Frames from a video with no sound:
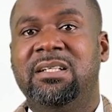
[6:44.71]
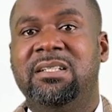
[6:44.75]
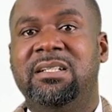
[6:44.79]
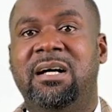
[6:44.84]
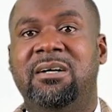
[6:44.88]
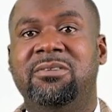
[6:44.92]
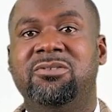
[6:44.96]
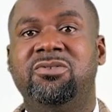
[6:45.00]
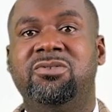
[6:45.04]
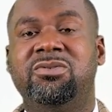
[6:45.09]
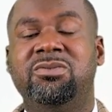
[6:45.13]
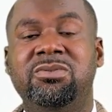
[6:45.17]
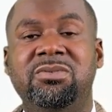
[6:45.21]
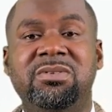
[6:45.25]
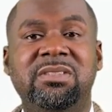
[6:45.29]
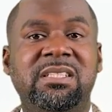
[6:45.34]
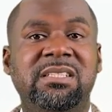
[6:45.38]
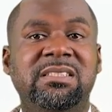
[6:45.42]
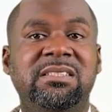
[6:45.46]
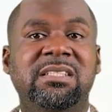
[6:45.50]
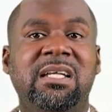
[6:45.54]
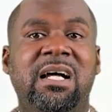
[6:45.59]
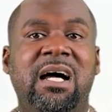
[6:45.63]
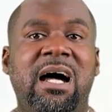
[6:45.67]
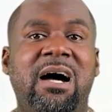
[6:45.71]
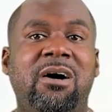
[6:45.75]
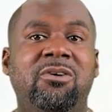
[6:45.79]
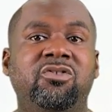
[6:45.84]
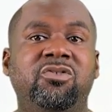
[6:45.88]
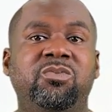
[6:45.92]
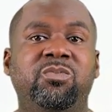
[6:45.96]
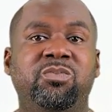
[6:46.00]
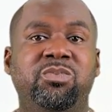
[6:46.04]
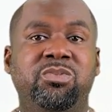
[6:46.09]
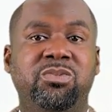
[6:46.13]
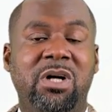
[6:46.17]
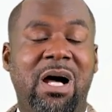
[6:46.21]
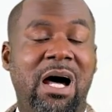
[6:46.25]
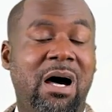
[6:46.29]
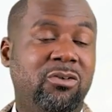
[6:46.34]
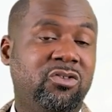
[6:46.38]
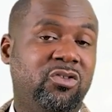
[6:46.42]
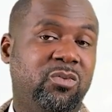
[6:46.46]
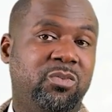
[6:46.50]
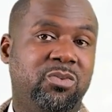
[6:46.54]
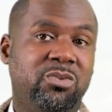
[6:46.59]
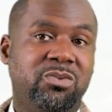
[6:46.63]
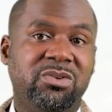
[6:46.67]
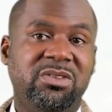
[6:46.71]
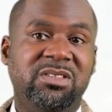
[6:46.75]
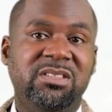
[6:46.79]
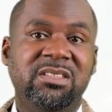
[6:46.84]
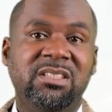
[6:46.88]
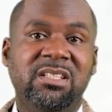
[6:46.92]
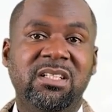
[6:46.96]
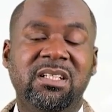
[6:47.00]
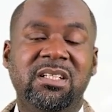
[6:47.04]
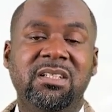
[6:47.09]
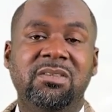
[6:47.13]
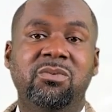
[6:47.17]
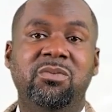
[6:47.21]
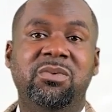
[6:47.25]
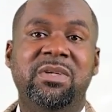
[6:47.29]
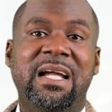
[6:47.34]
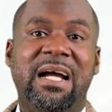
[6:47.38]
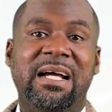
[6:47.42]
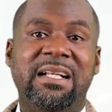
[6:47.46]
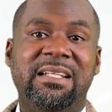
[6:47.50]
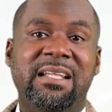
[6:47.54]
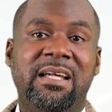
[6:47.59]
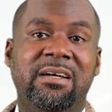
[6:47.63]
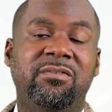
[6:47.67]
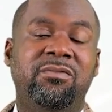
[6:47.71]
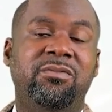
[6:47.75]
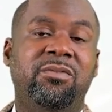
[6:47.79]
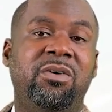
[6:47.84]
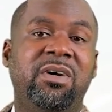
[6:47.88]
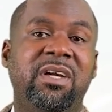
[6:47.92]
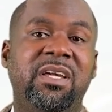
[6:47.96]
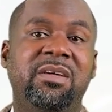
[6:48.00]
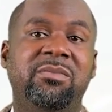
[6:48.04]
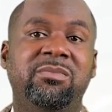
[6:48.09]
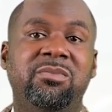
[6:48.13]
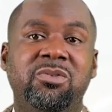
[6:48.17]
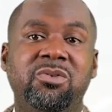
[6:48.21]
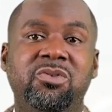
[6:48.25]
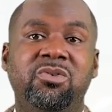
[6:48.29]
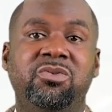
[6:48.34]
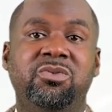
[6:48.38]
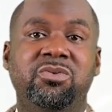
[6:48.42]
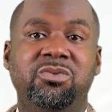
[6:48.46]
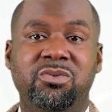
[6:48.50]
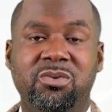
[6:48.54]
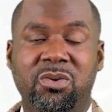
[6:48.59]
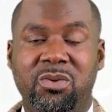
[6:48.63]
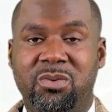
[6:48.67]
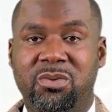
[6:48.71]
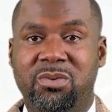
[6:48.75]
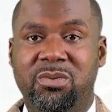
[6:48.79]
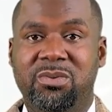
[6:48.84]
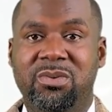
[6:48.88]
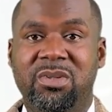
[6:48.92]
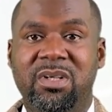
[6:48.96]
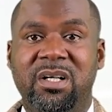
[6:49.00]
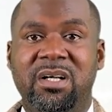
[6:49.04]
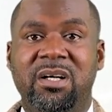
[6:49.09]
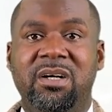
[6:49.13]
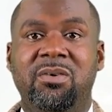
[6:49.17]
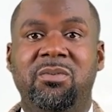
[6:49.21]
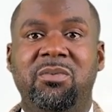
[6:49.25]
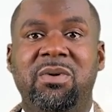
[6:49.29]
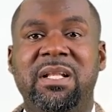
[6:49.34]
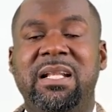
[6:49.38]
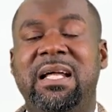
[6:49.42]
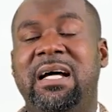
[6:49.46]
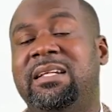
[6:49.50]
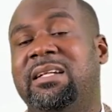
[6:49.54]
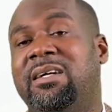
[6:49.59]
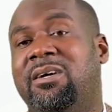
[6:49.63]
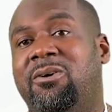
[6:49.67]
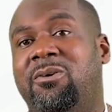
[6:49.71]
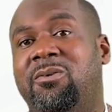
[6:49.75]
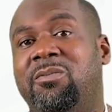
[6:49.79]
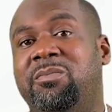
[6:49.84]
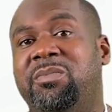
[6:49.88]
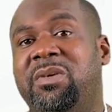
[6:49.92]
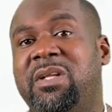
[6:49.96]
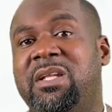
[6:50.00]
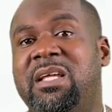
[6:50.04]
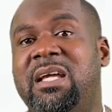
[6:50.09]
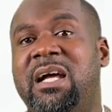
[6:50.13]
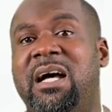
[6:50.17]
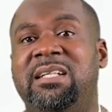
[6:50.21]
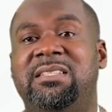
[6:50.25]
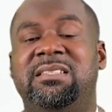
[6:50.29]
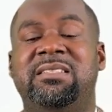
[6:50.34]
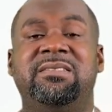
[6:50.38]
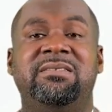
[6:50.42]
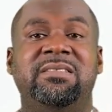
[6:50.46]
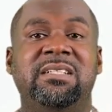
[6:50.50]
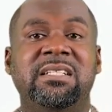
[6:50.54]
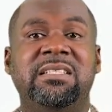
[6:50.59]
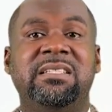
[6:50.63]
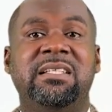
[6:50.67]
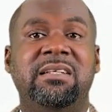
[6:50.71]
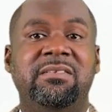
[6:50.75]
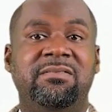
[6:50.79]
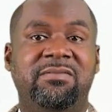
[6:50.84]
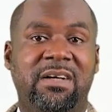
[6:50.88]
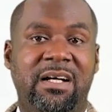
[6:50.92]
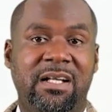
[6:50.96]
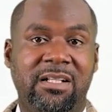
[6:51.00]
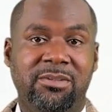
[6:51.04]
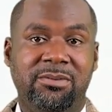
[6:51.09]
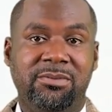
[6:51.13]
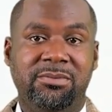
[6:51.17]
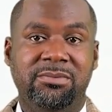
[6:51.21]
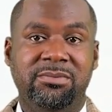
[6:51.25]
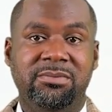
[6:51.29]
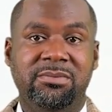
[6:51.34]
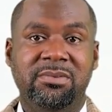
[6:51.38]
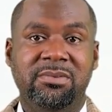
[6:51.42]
Now, through these outputs, we are therefore able to know whether the company has created value.